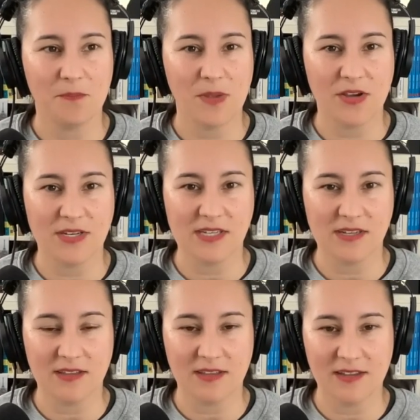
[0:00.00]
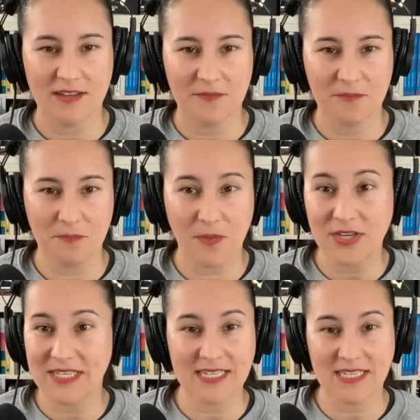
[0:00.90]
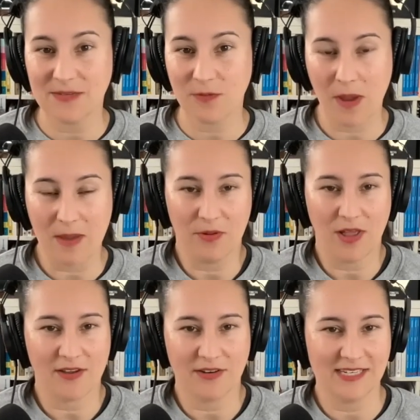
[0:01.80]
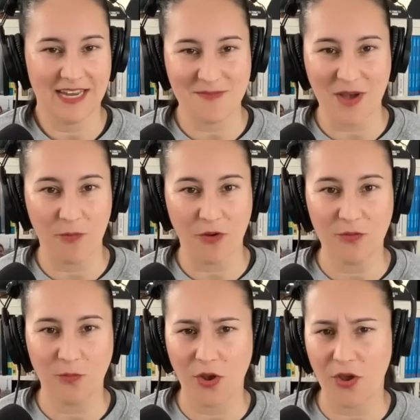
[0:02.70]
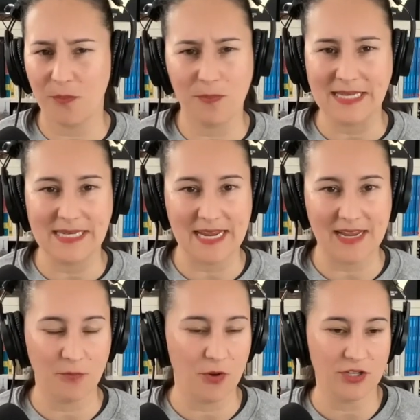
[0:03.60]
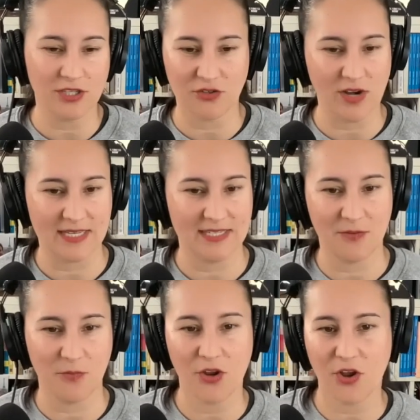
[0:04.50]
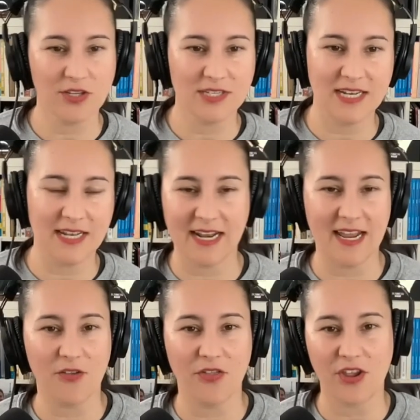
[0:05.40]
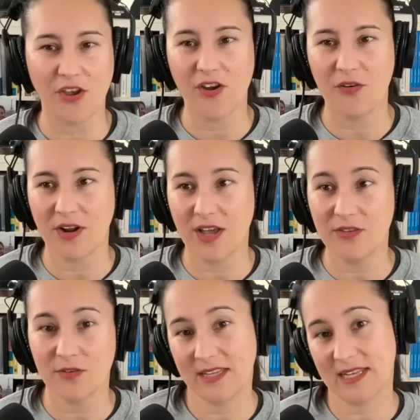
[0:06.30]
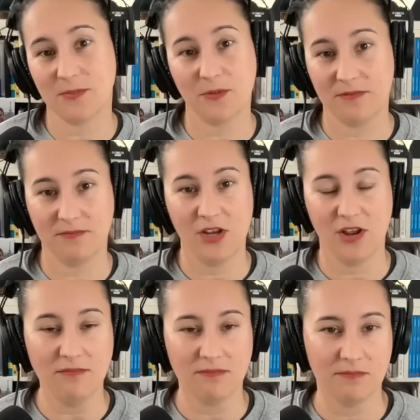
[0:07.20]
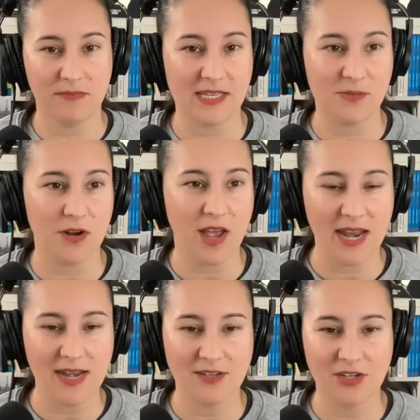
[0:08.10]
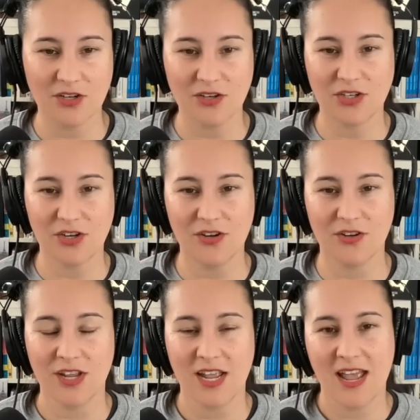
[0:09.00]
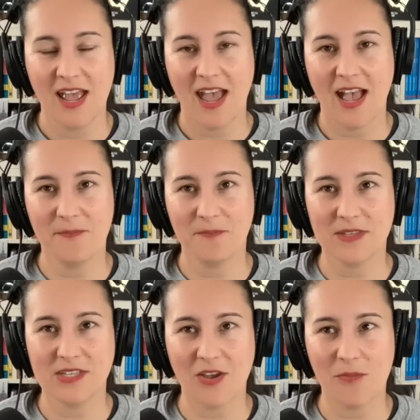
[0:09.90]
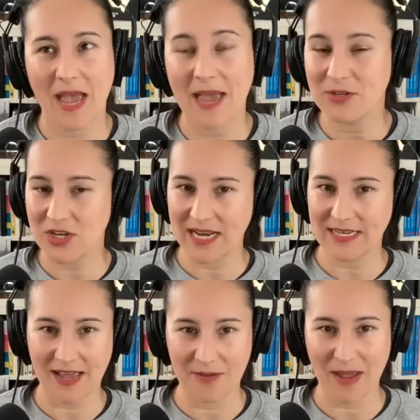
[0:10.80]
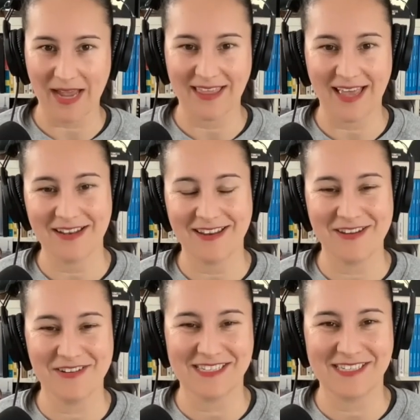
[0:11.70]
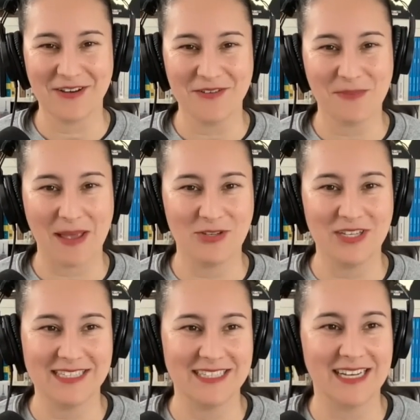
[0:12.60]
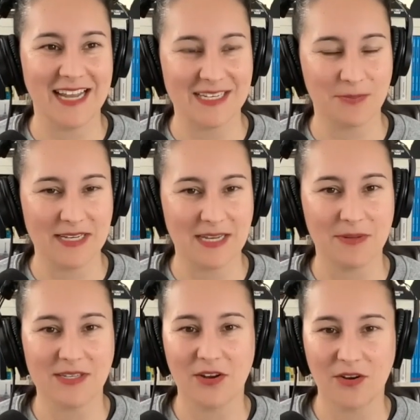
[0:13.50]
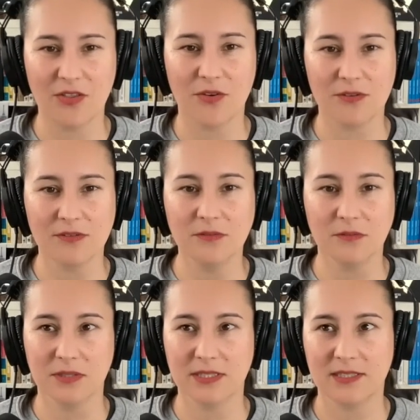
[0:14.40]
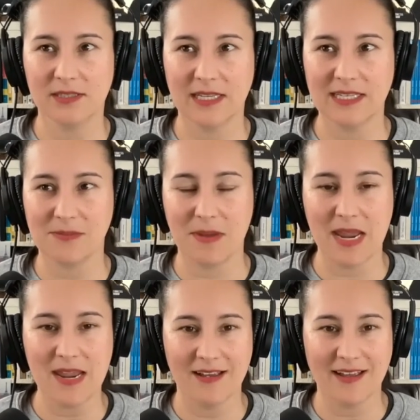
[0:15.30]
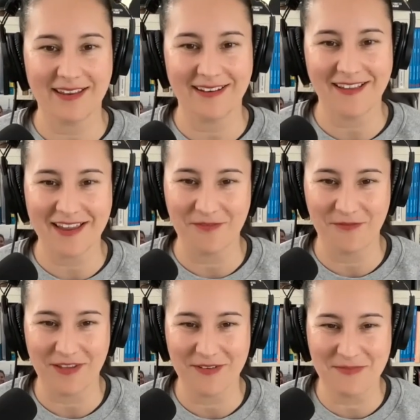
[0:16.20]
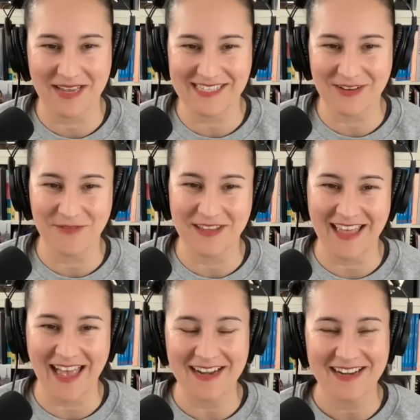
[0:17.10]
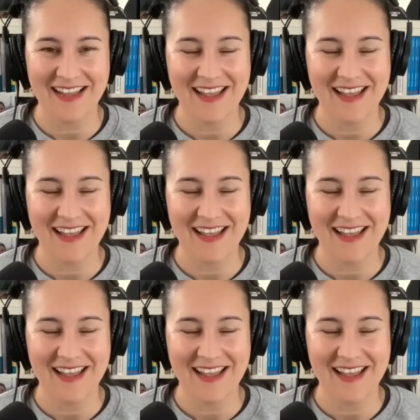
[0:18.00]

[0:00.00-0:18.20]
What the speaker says: Because the most successful people I could see in my world were busy and stressed and were constantly on the go. And I thought that's what, you know, that's what I needed to do too. So perhaps you need to unpack that yourself. Perhaps you listened to last week's episode and thought, oh, that's me. I can feel myself in that.